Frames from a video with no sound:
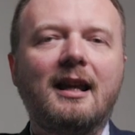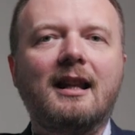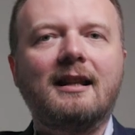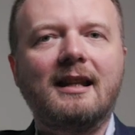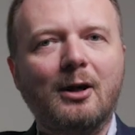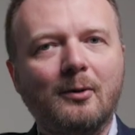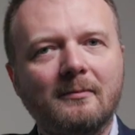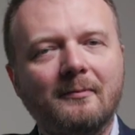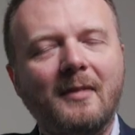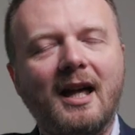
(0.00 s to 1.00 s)
Now,
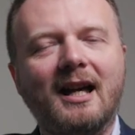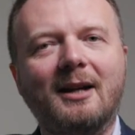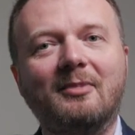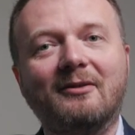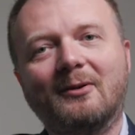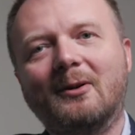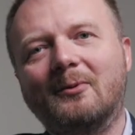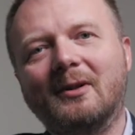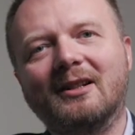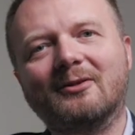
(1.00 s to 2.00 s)
before
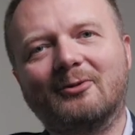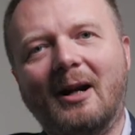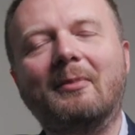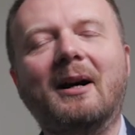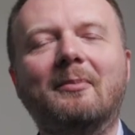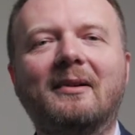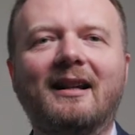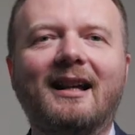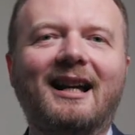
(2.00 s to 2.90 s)
we wrap up,